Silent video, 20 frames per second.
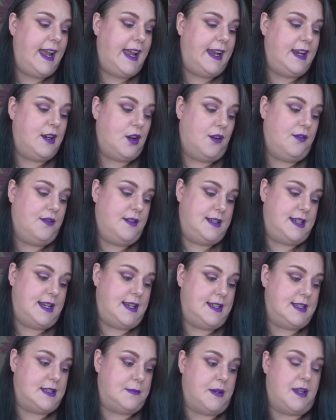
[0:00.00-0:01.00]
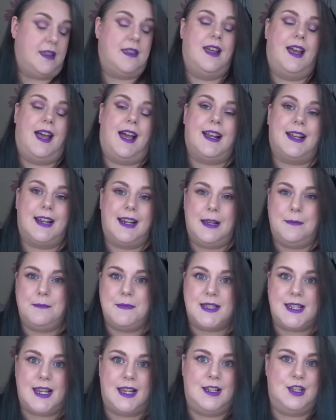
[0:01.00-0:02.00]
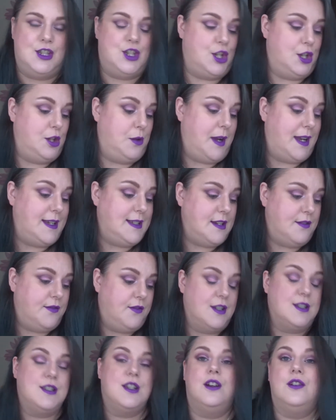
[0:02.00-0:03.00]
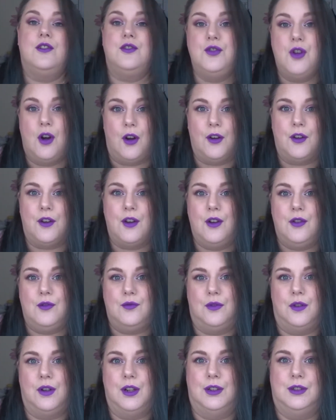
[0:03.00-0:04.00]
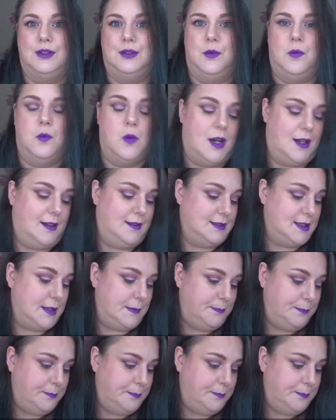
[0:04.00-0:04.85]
it offered Elizabeth a glimpse into a different non royal world.